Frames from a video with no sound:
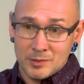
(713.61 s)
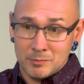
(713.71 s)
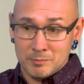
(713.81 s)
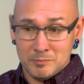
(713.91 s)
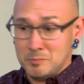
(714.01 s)

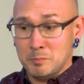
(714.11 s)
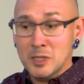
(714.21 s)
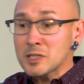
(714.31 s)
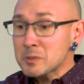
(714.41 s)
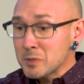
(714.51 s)
the
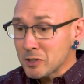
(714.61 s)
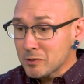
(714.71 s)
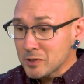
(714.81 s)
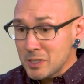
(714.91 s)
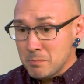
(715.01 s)
biggest
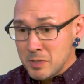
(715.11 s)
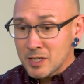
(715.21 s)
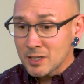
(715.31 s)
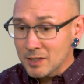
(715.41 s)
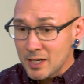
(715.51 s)
miracle is him
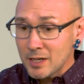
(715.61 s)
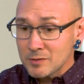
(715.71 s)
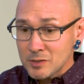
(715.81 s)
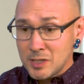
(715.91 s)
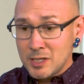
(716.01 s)
being
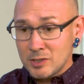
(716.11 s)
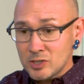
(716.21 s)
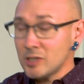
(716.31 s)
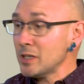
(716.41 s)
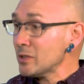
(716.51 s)
alive so that he can
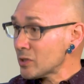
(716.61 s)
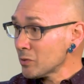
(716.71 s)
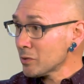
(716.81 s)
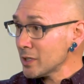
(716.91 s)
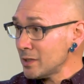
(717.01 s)
share his
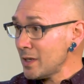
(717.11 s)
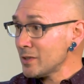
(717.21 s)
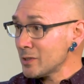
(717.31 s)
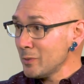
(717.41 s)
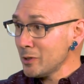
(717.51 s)
story and
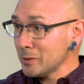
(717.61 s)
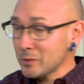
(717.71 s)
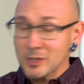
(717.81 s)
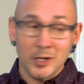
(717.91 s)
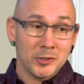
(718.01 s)
testimony
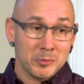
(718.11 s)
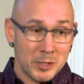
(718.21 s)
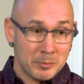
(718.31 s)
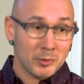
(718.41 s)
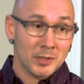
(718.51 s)
with other
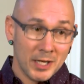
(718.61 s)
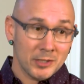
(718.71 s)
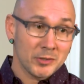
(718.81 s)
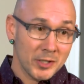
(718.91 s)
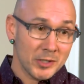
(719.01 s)
people like your